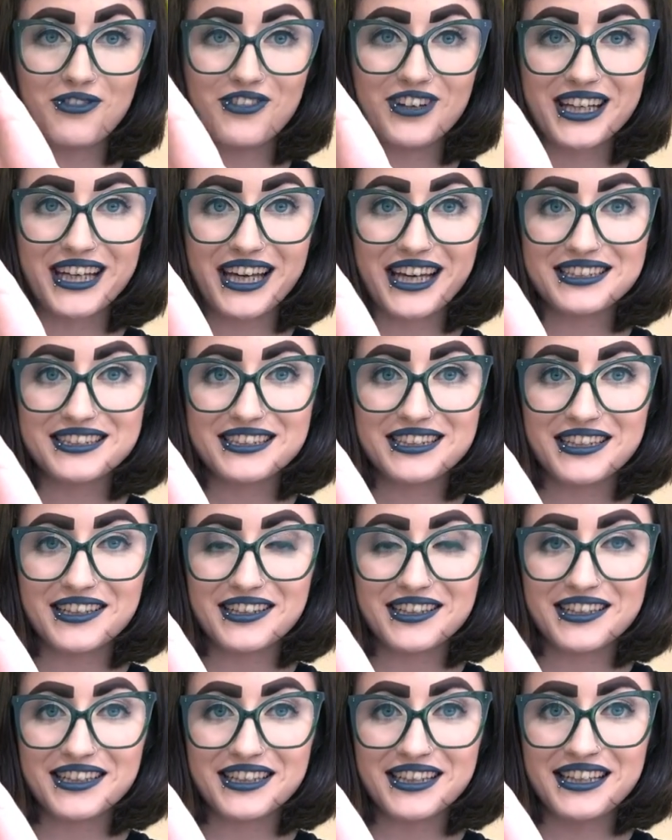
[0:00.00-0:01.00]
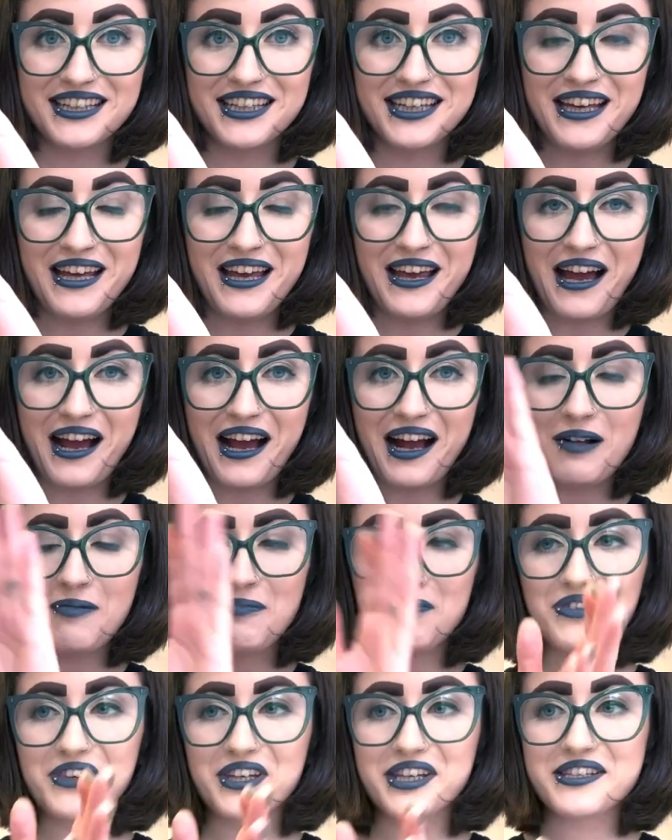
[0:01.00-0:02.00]
forgetii
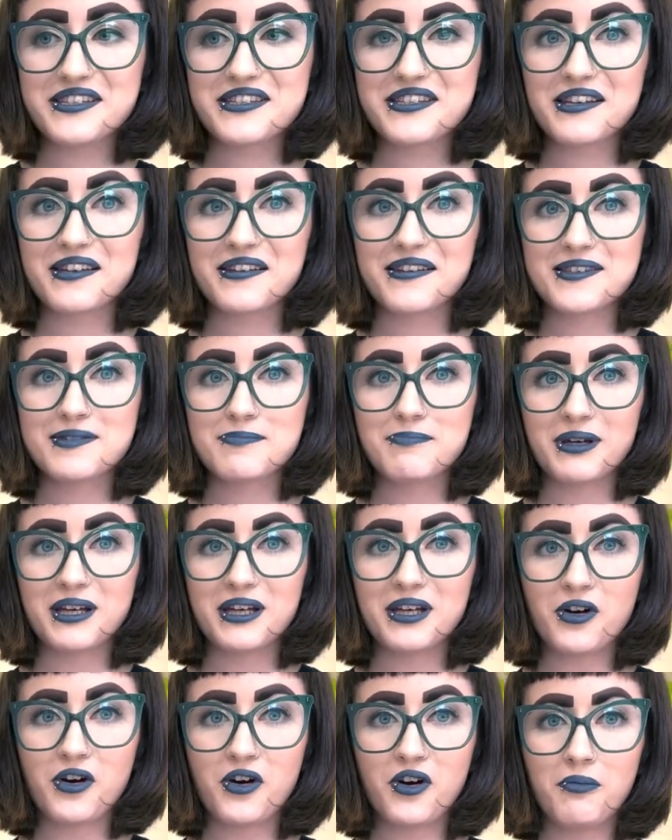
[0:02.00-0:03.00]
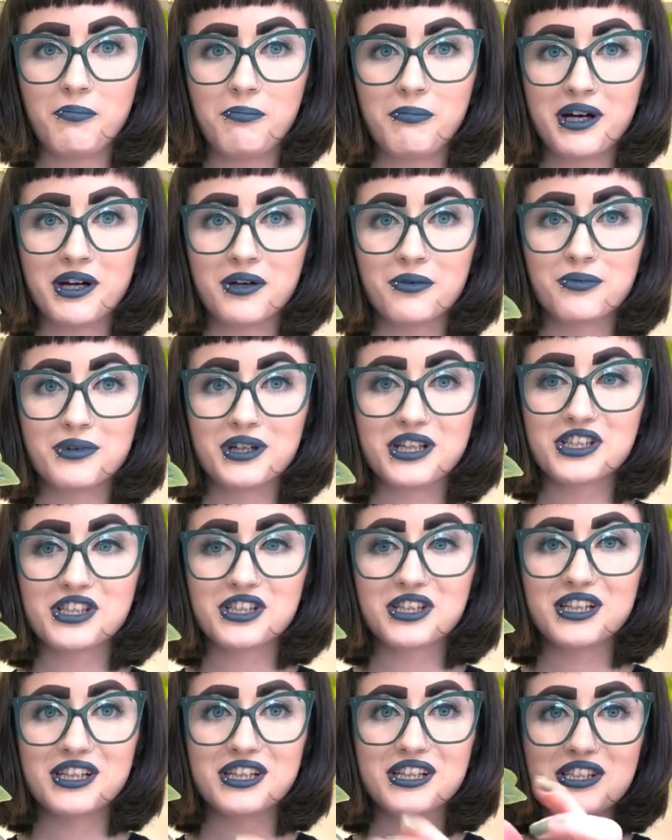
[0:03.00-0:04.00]
and this has been on my wish
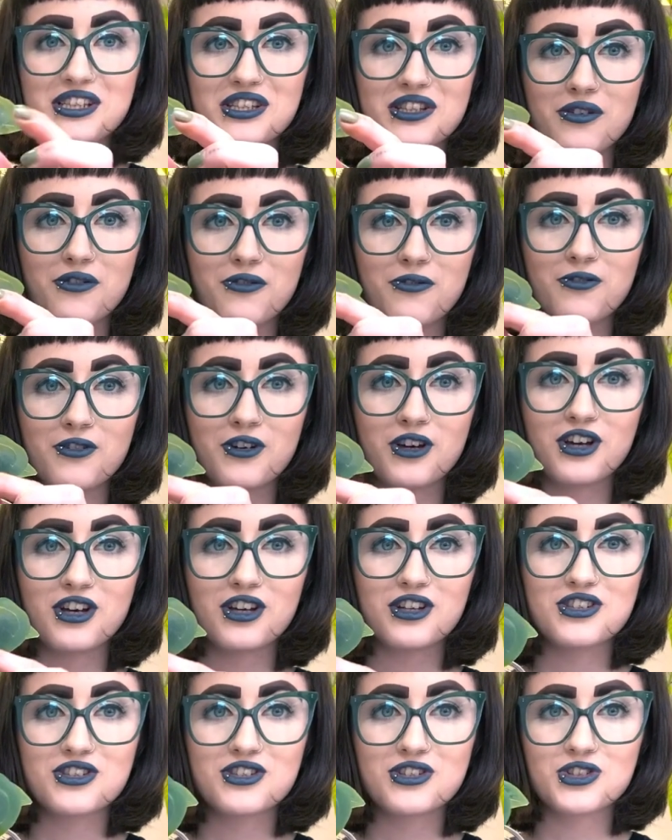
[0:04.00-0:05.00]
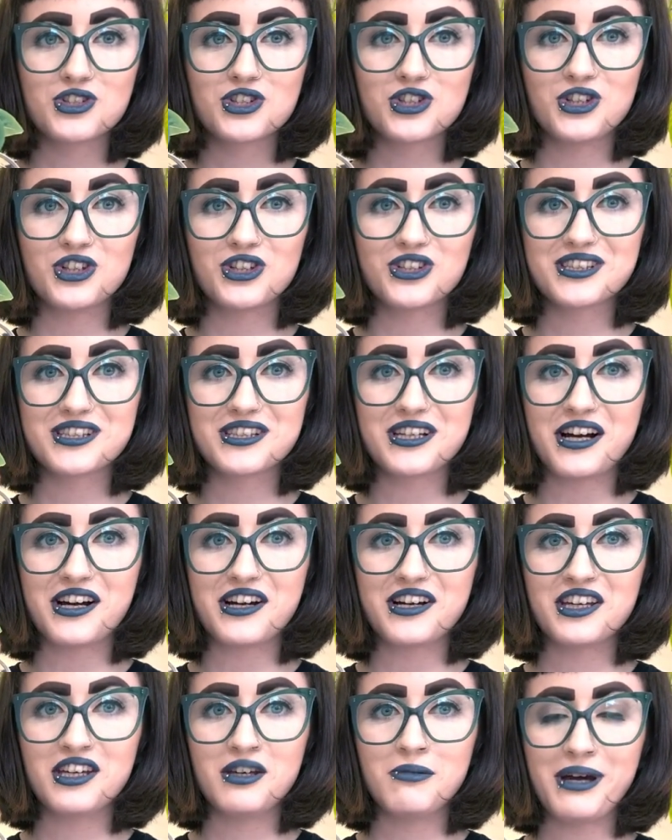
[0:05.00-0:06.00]
list for such a long
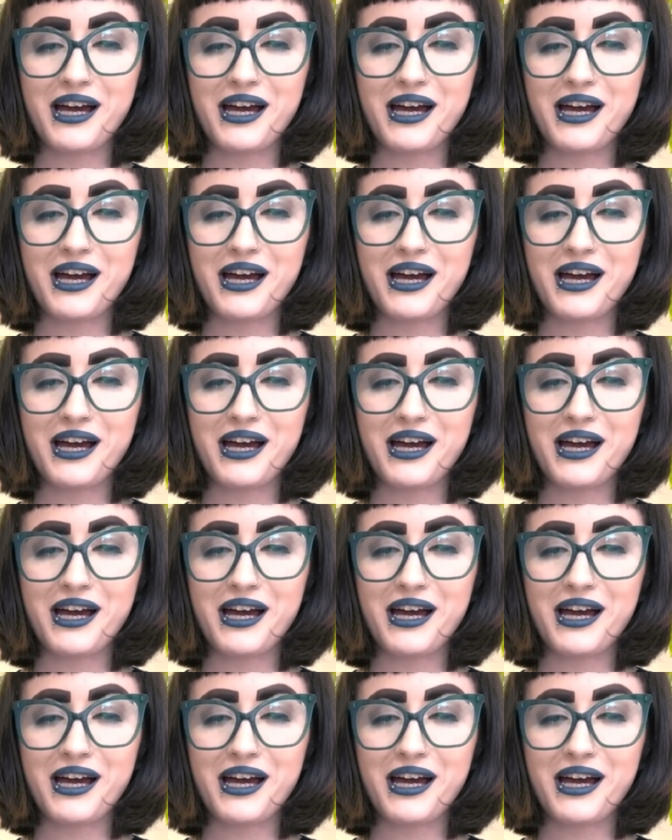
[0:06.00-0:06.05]
time.